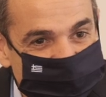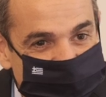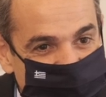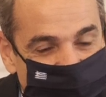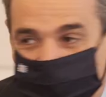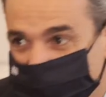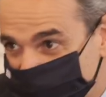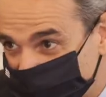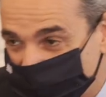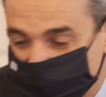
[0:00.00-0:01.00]

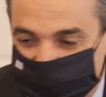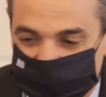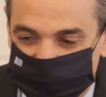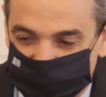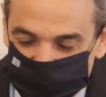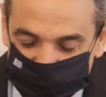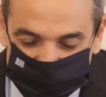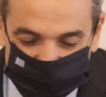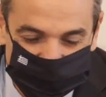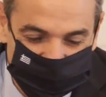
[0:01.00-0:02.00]
across the board, not
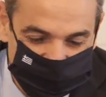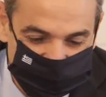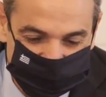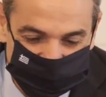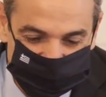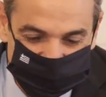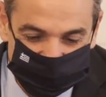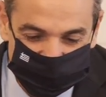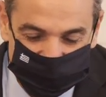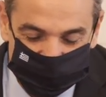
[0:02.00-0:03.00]
just regarding
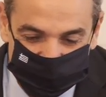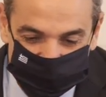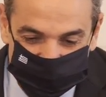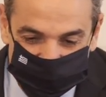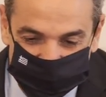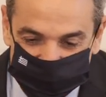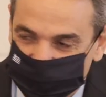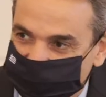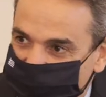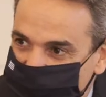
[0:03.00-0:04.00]
the efforts
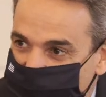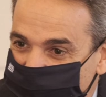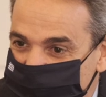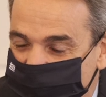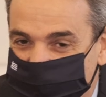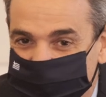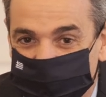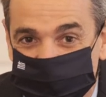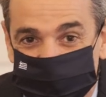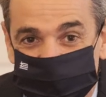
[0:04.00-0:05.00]
on COVID, but of
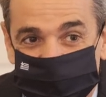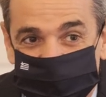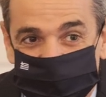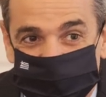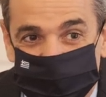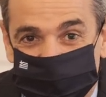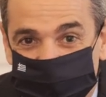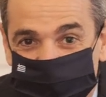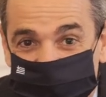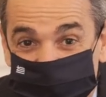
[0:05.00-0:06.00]
course, we
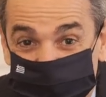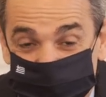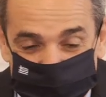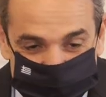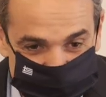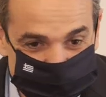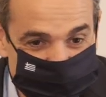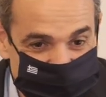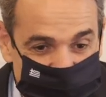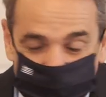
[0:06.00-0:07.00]
first need to
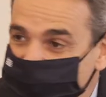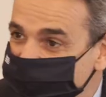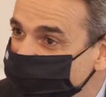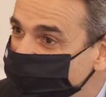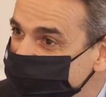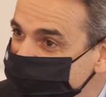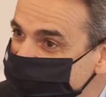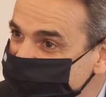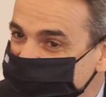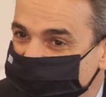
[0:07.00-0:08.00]
defeat
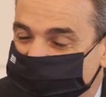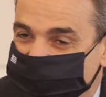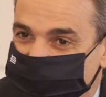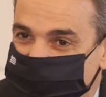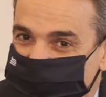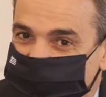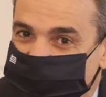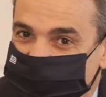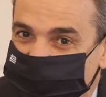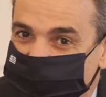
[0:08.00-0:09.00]
COVID in order to deal